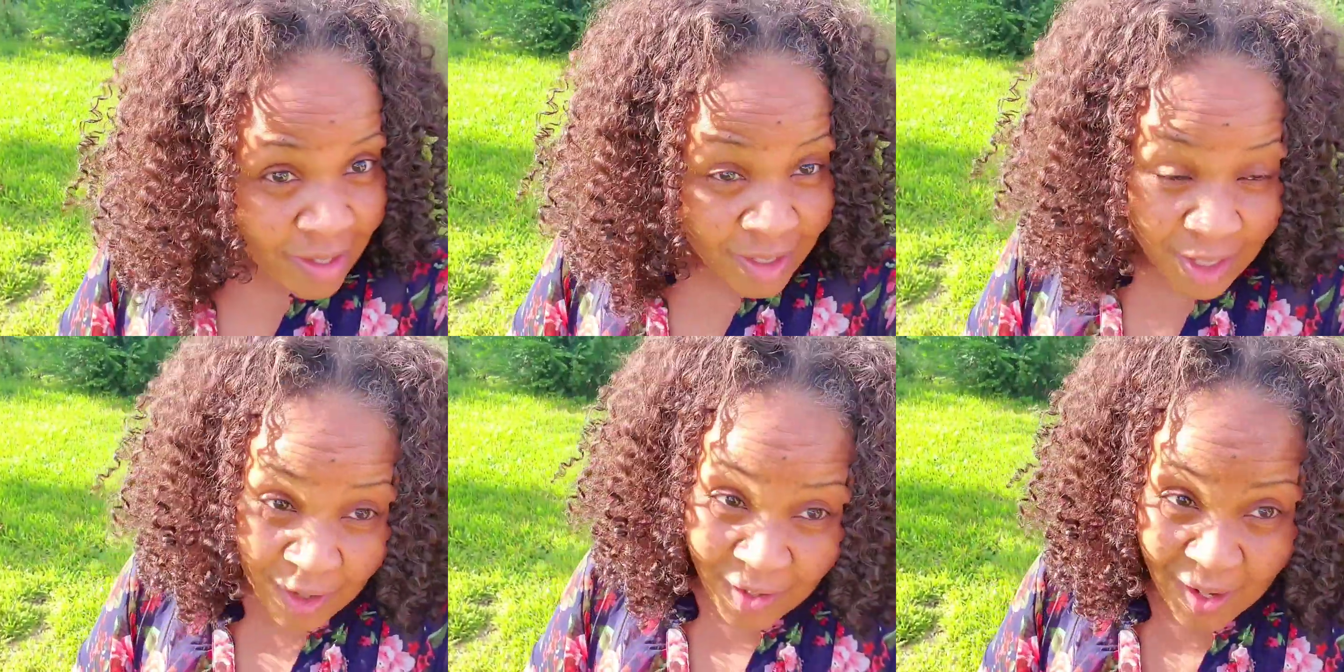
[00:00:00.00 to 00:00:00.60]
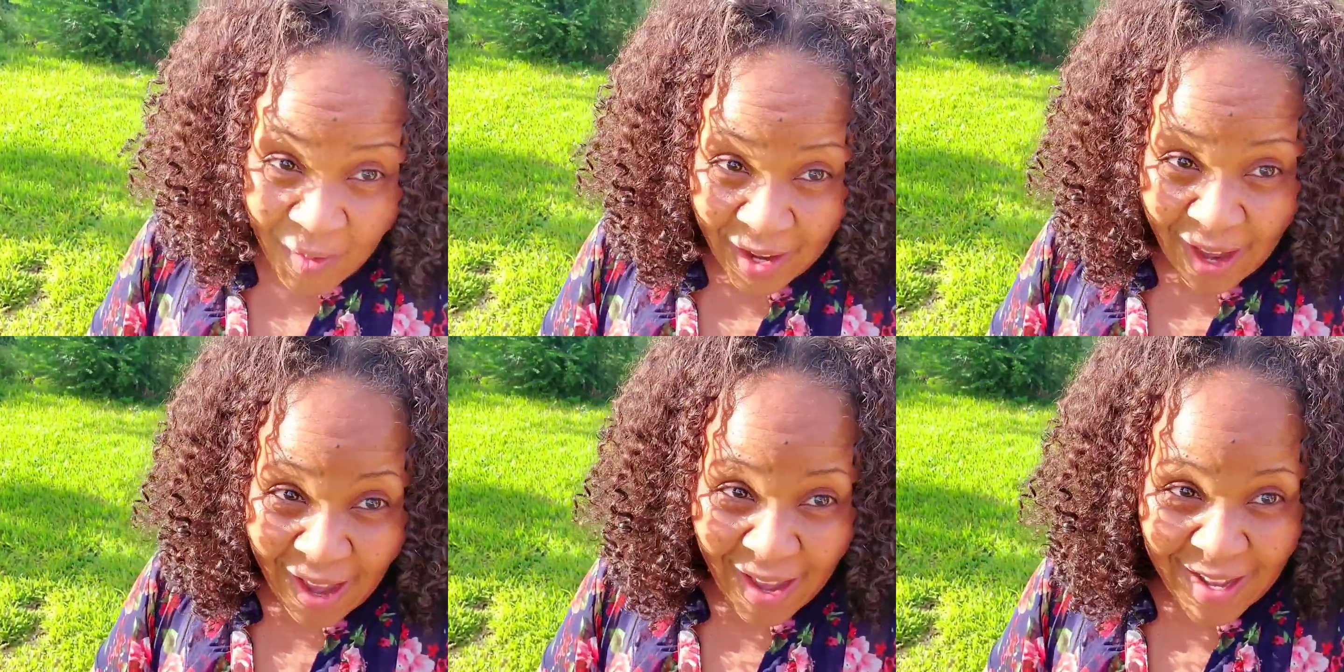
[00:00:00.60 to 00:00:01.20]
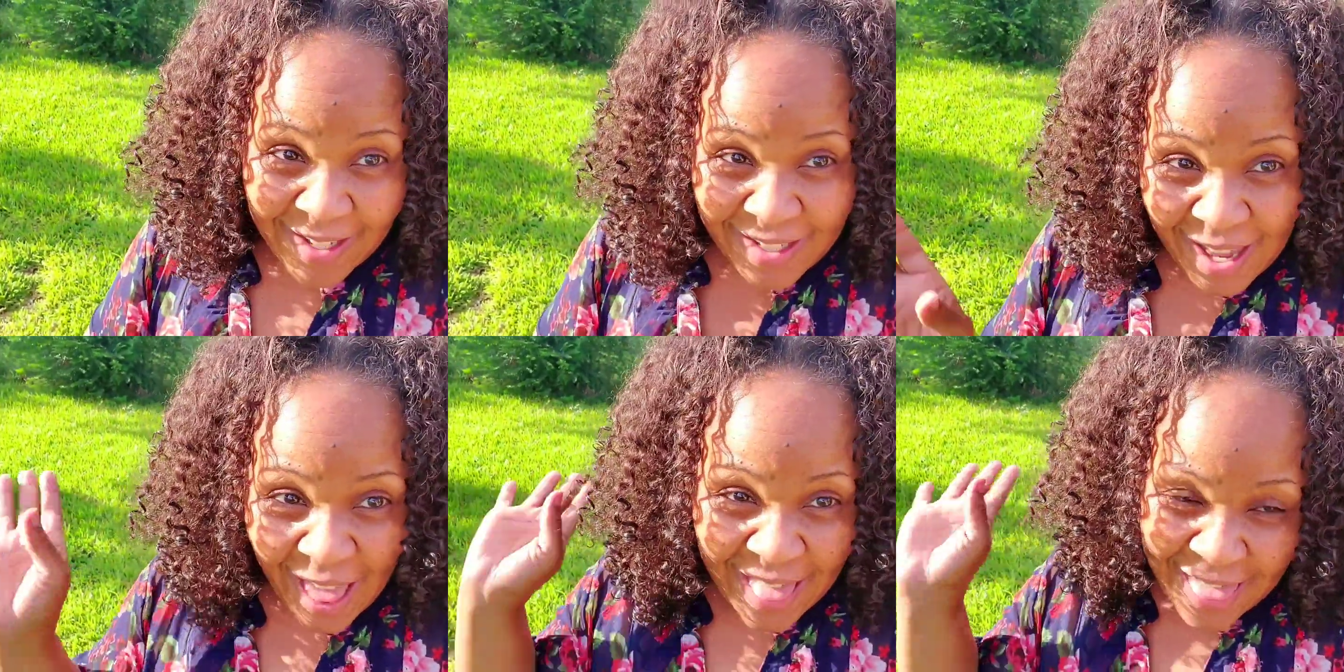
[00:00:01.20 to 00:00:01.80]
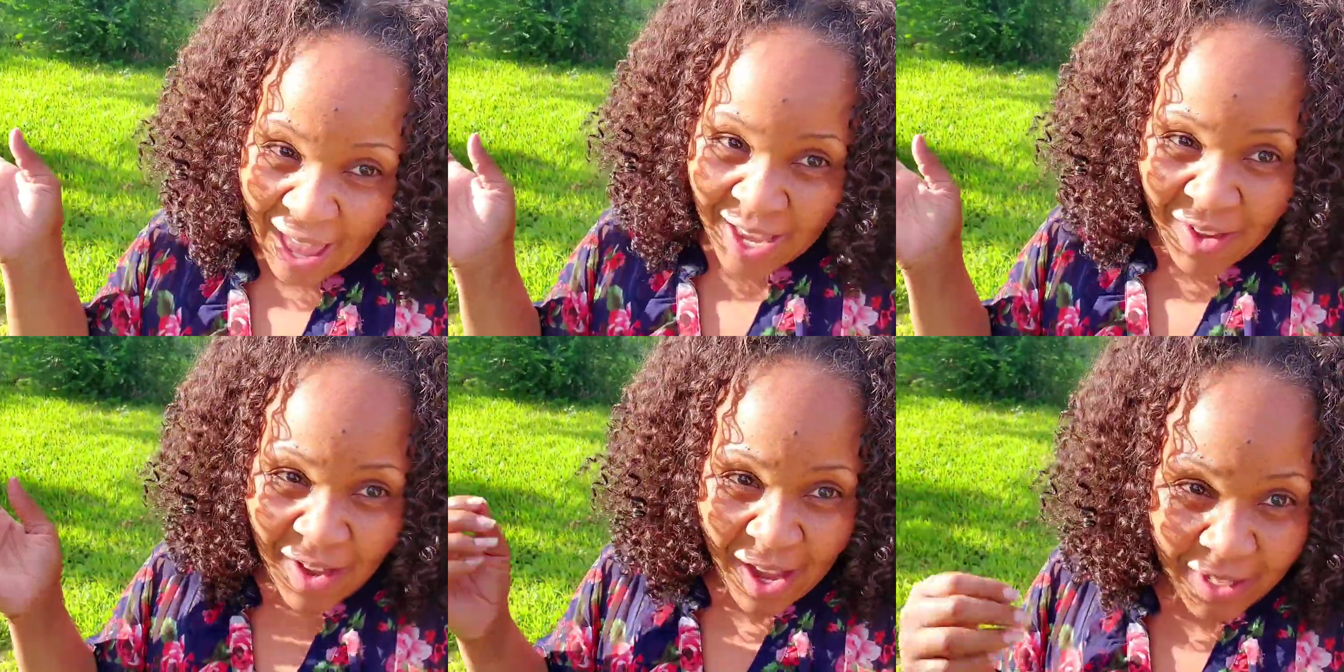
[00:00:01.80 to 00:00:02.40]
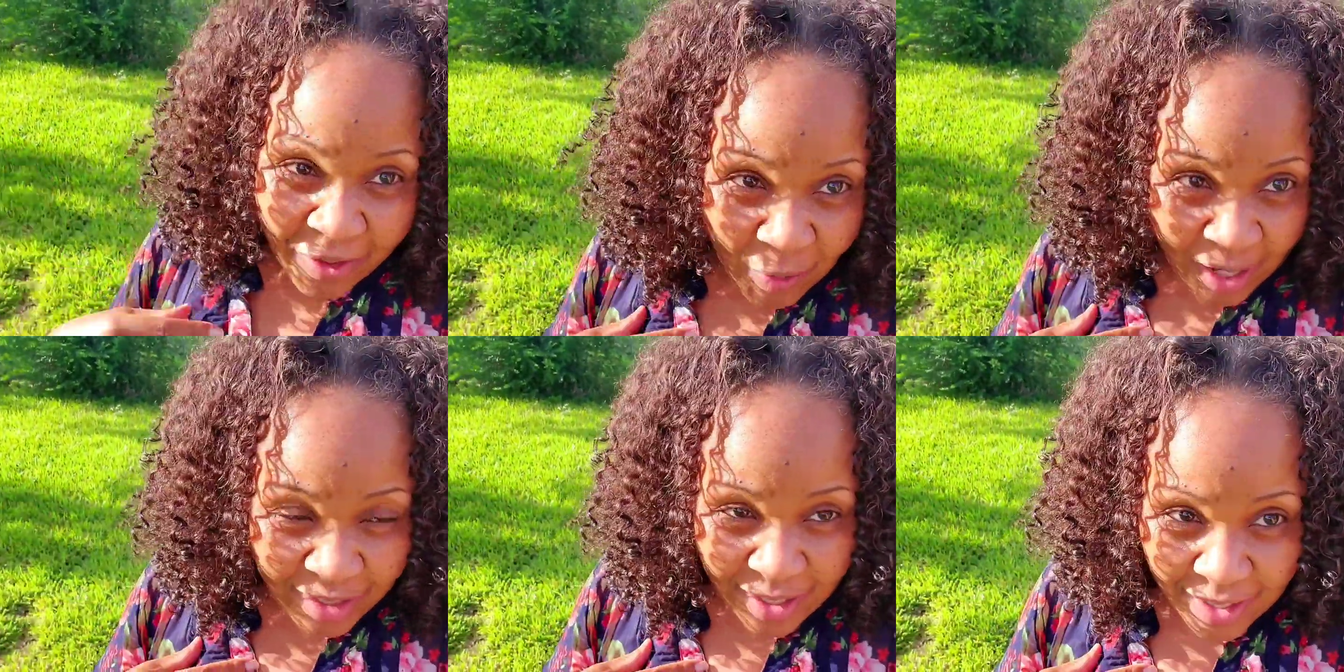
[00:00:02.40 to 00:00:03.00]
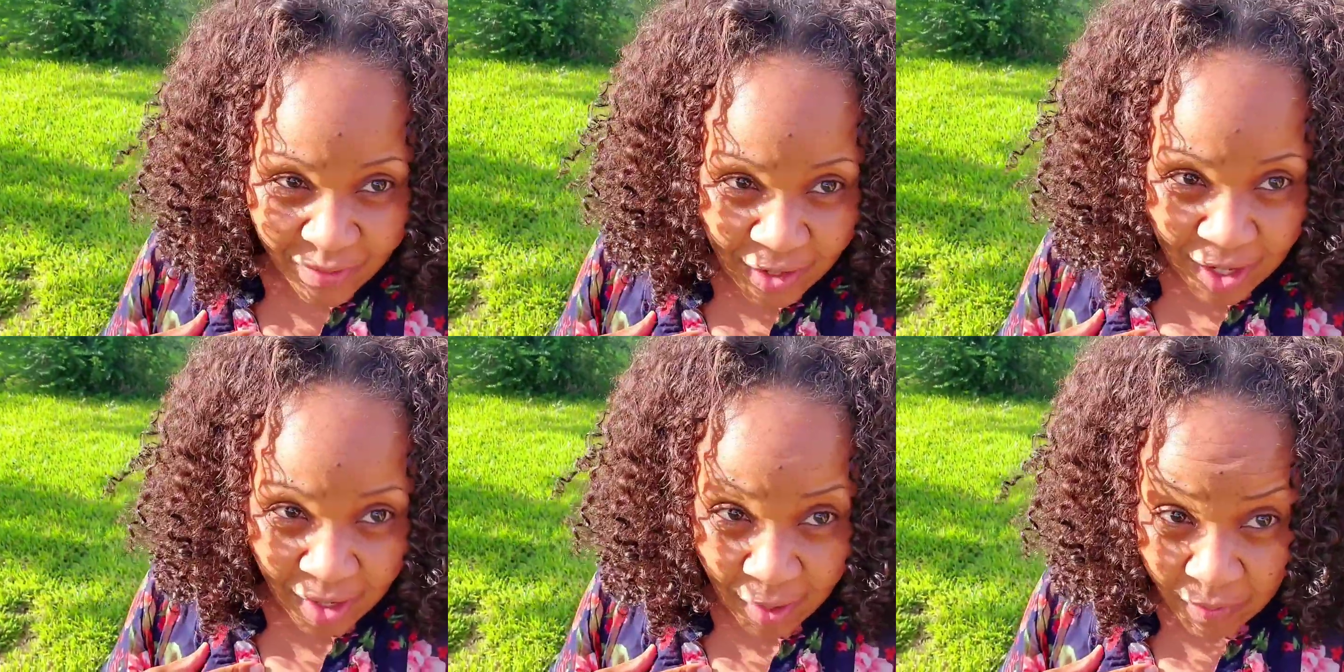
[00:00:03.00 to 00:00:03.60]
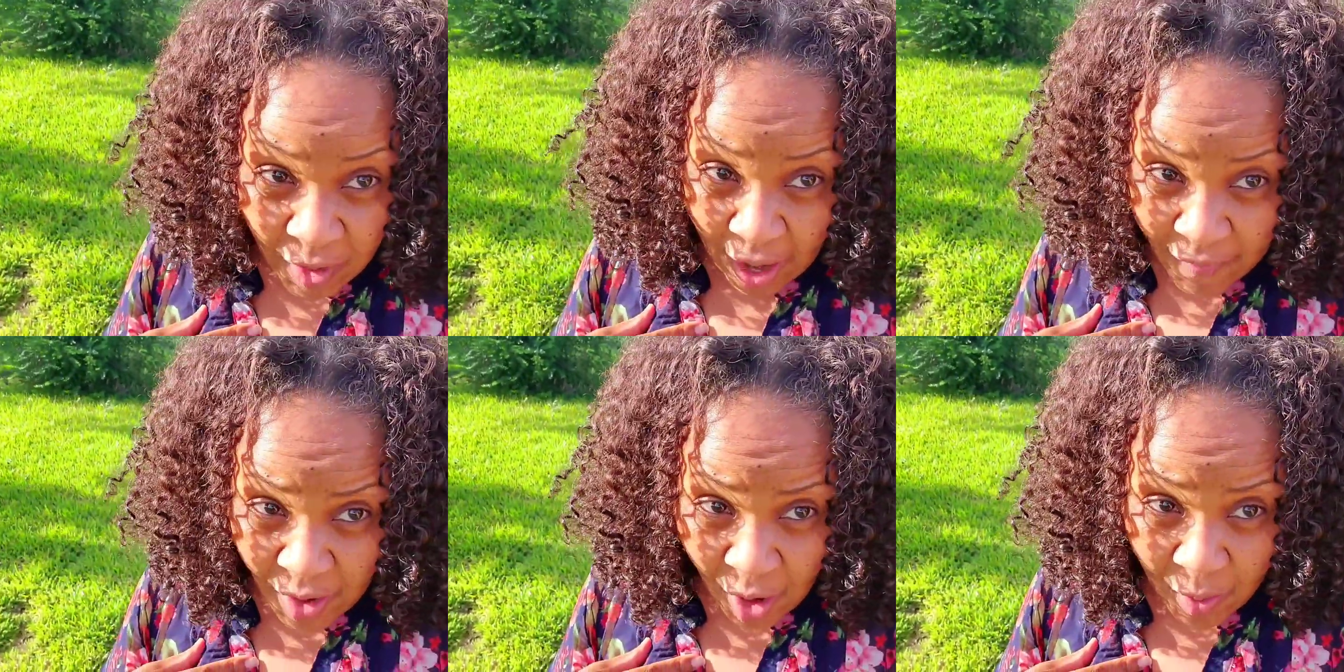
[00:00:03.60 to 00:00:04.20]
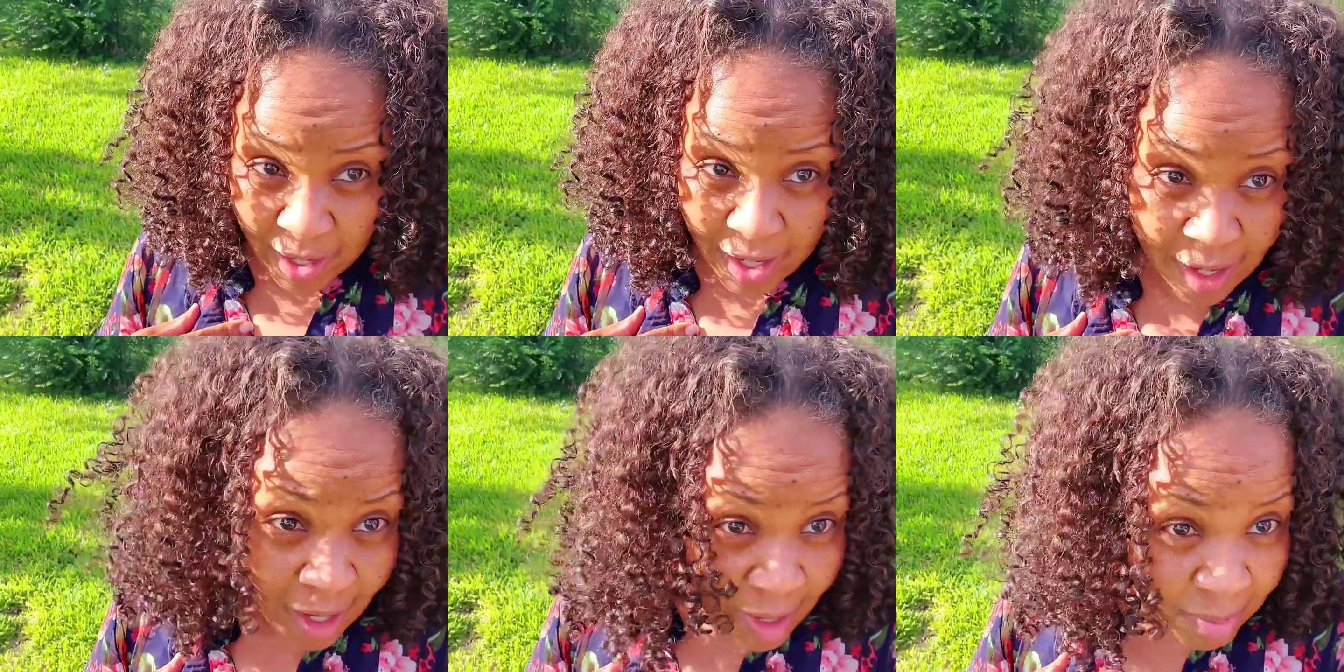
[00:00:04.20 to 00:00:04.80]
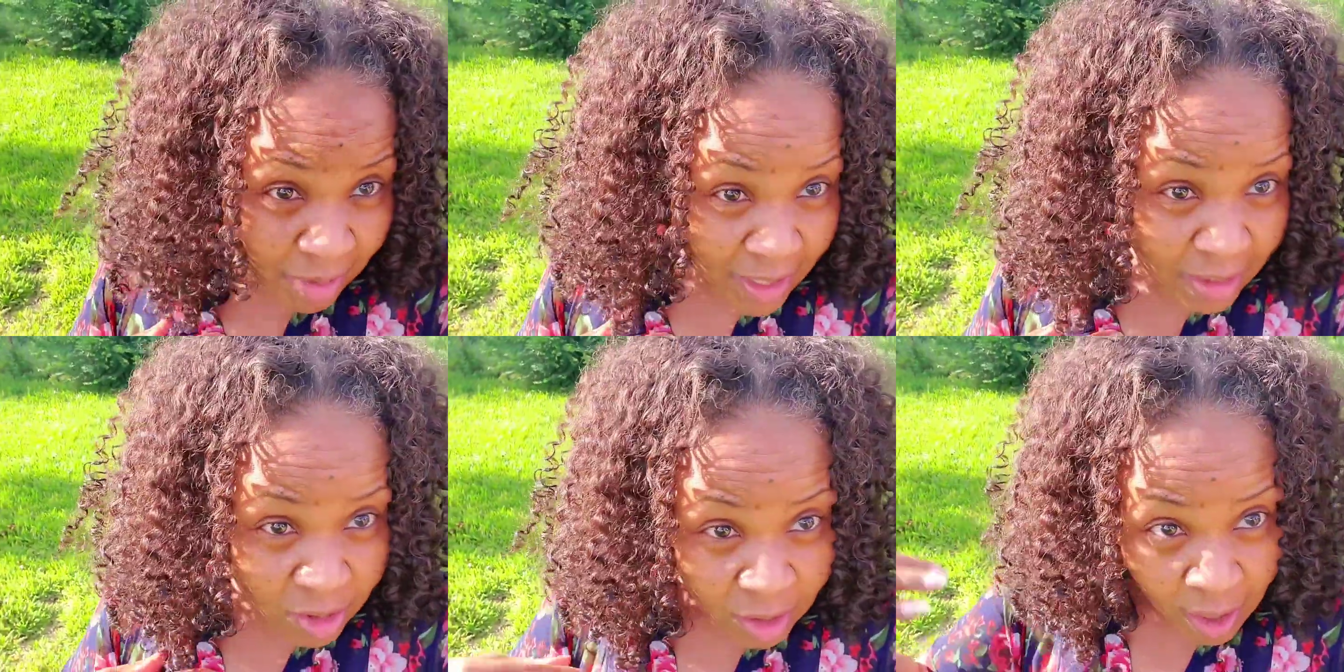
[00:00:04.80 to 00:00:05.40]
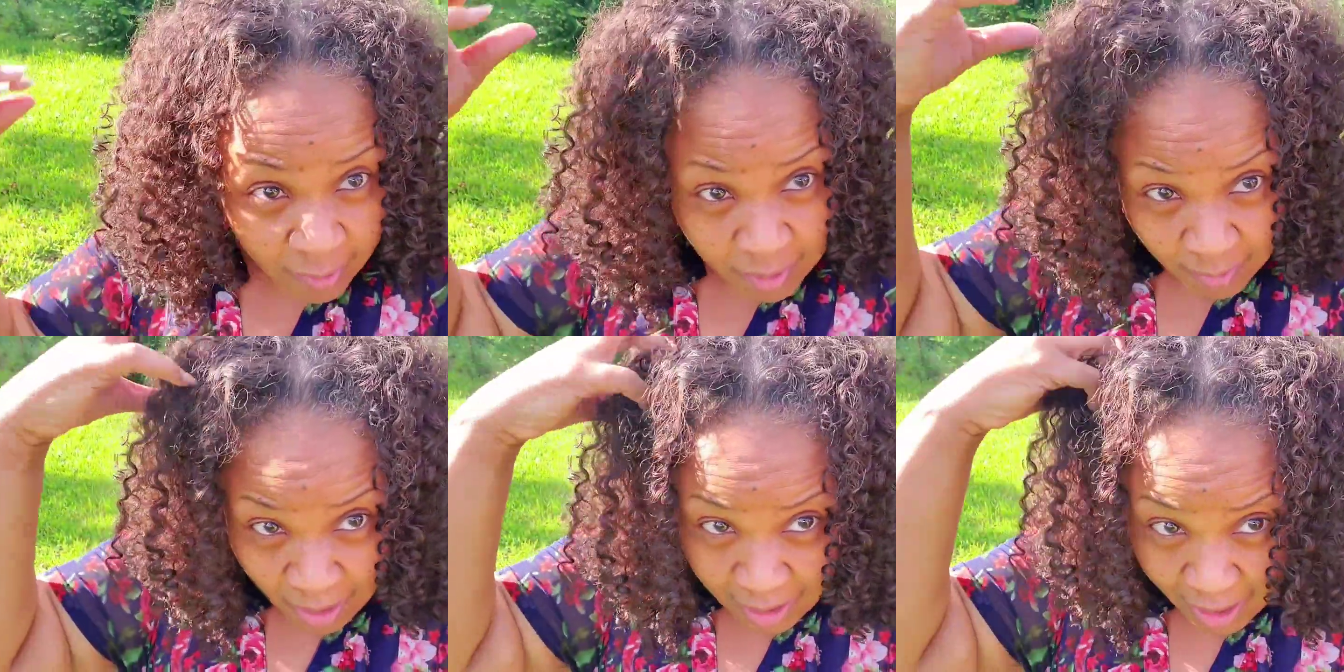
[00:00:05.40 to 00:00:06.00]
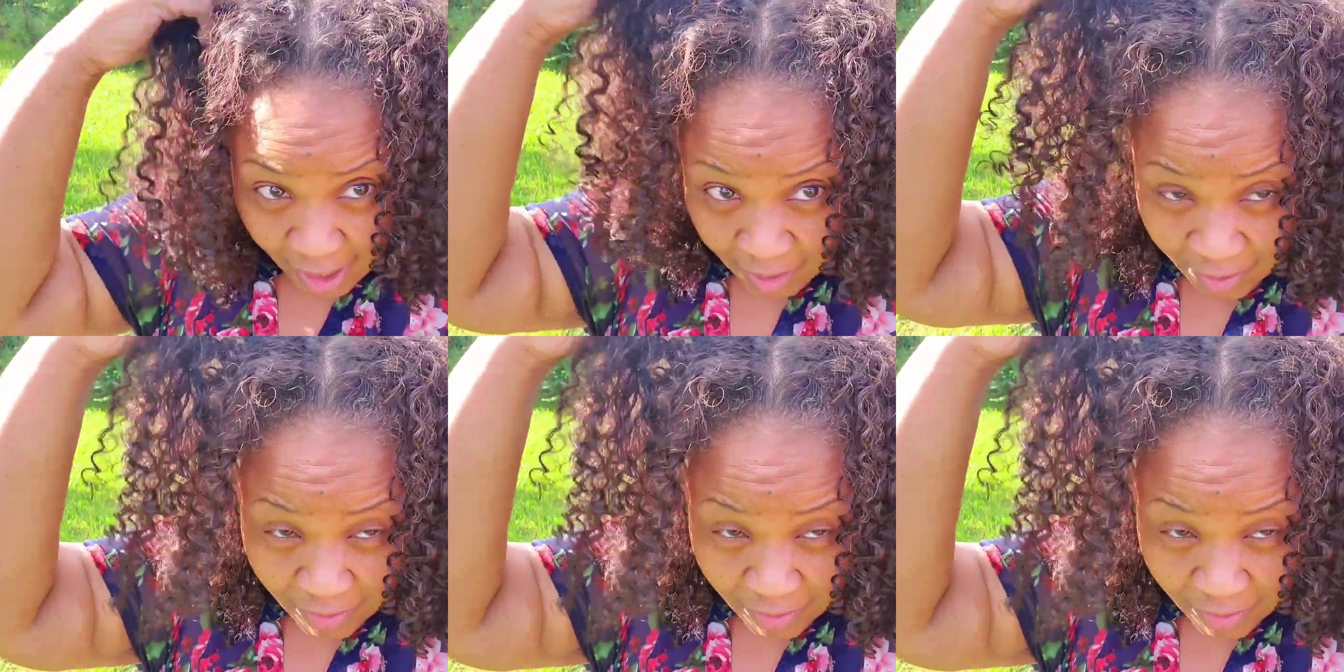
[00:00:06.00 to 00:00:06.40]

So anyway, guys, thank you guys for watching this video. If you haven't already, please subscribe to my channel.